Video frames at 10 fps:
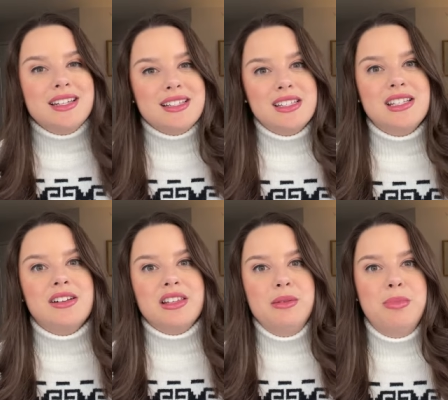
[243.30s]

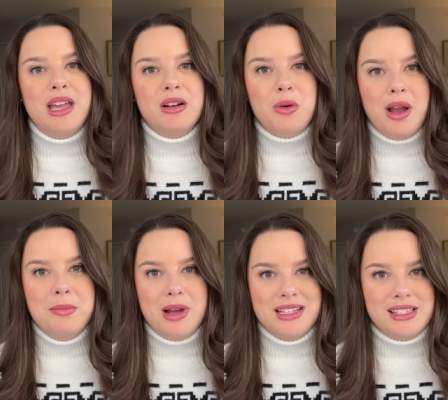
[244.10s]
necessarily been quite
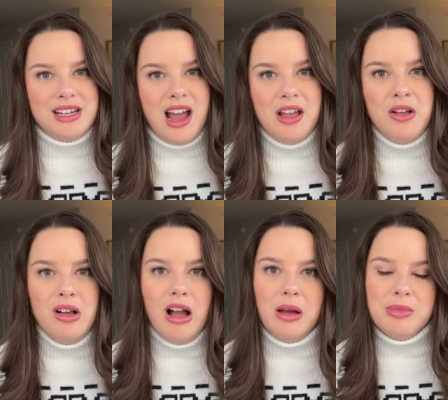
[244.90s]
my
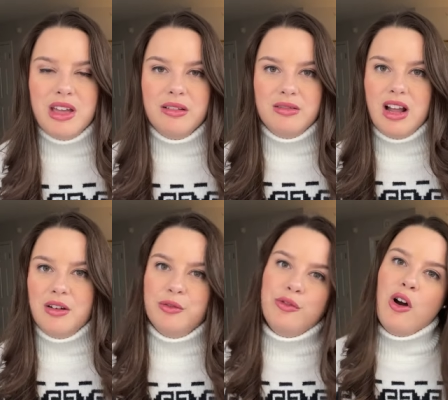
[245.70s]
style. Um, that kind
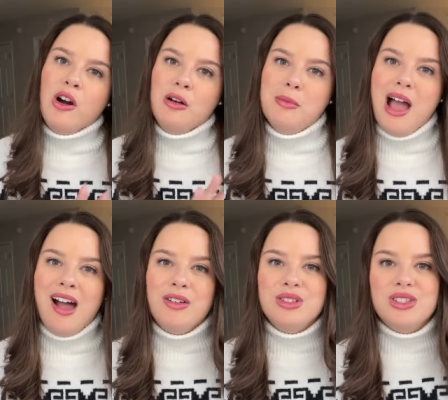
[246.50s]
of
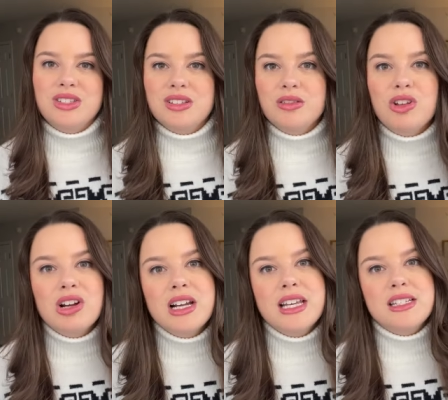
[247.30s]
farmhouse
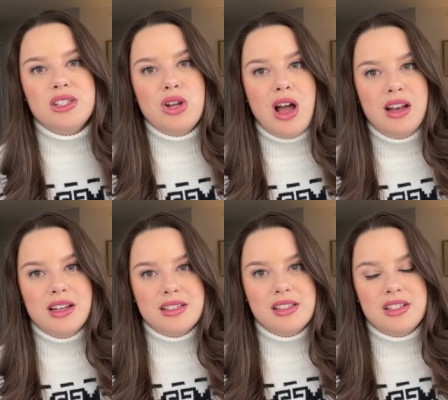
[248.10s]
look is not
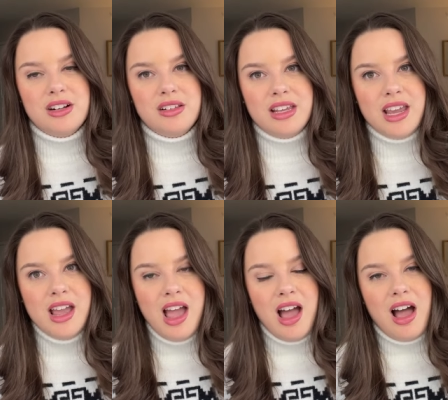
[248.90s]
necessarily
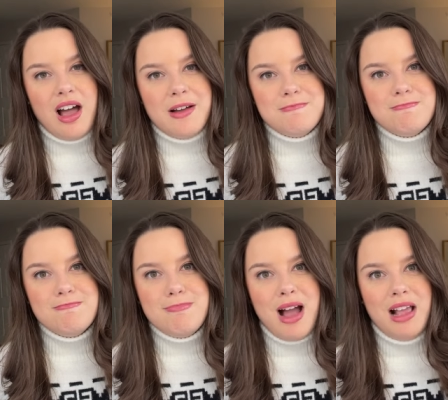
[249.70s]
um,
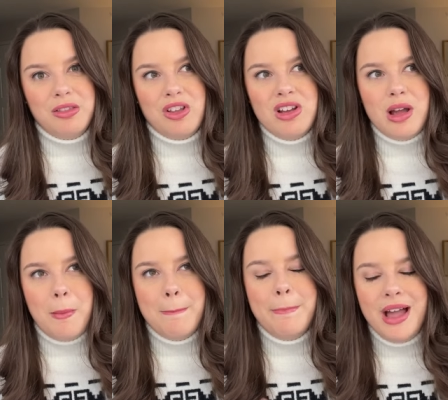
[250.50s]
my look,
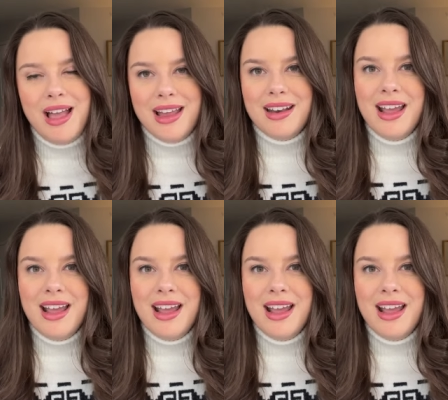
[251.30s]
but